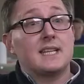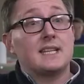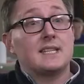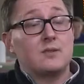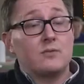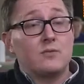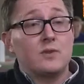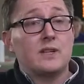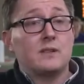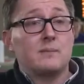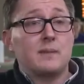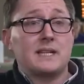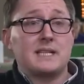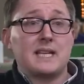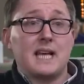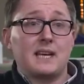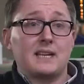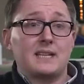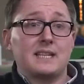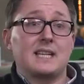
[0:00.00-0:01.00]
There's a real
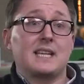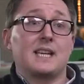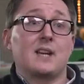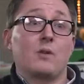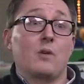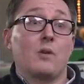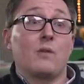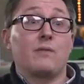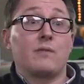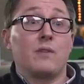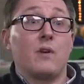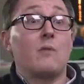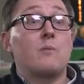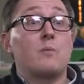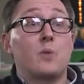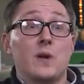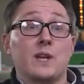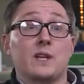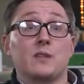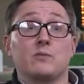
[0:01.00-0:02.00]
mentality here of
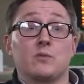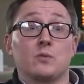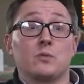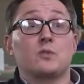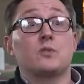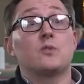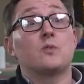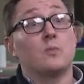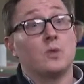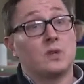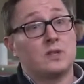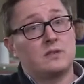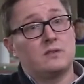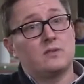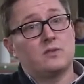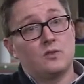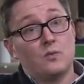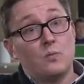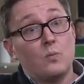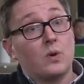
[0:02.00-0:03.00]
breaking rules, doing
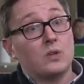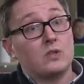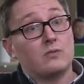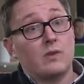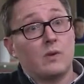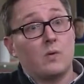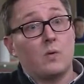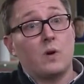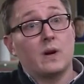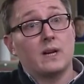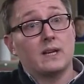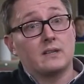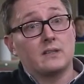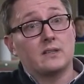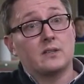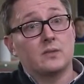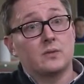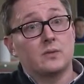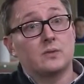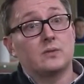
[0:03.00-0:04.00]
what's required
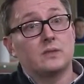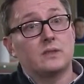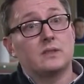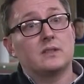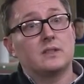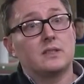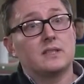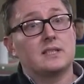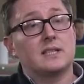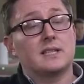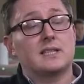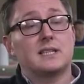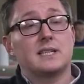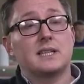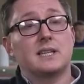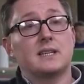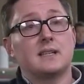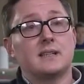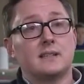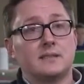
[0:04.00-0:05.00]
to succeed.